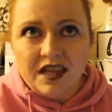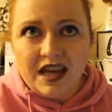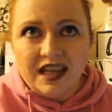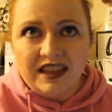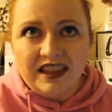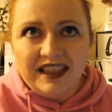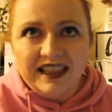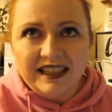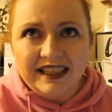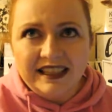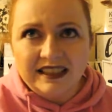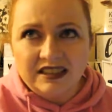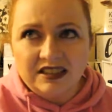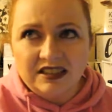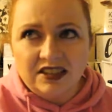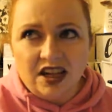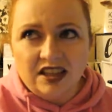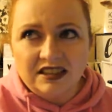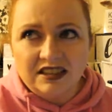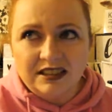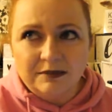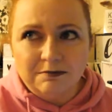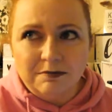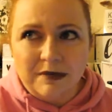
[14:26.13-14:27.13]
I think I
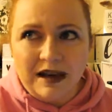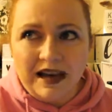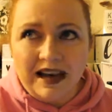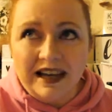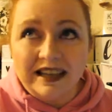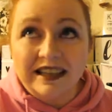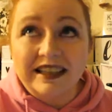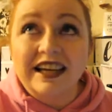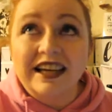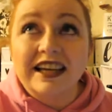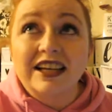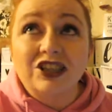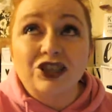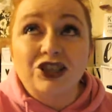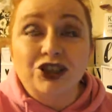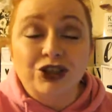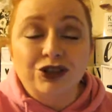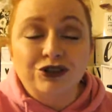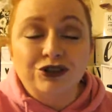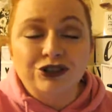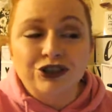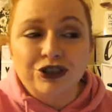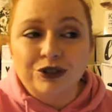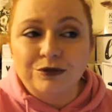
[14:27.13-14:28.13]
started my
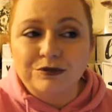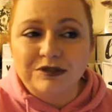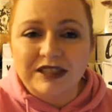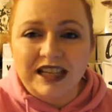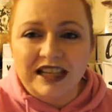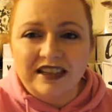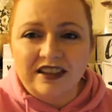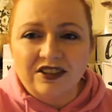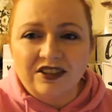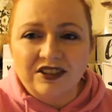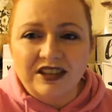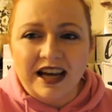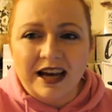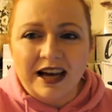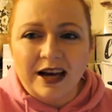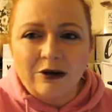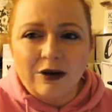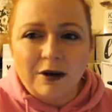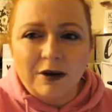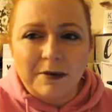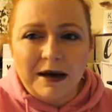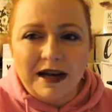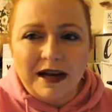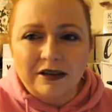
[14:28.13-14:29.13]
YouTube channel
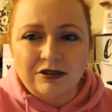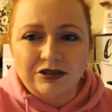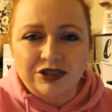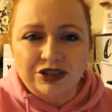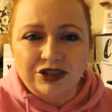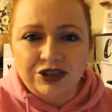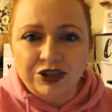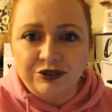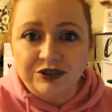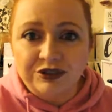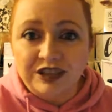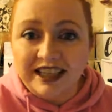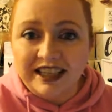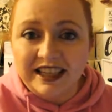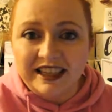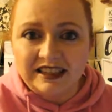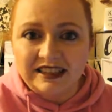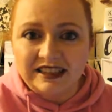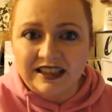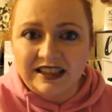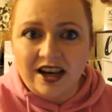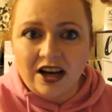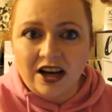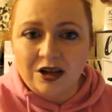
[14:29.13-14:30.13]
now about two
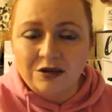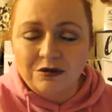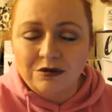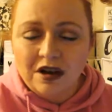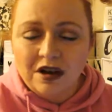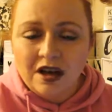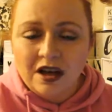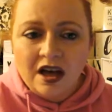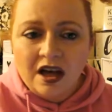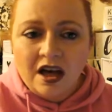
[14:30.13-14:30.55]
years ago.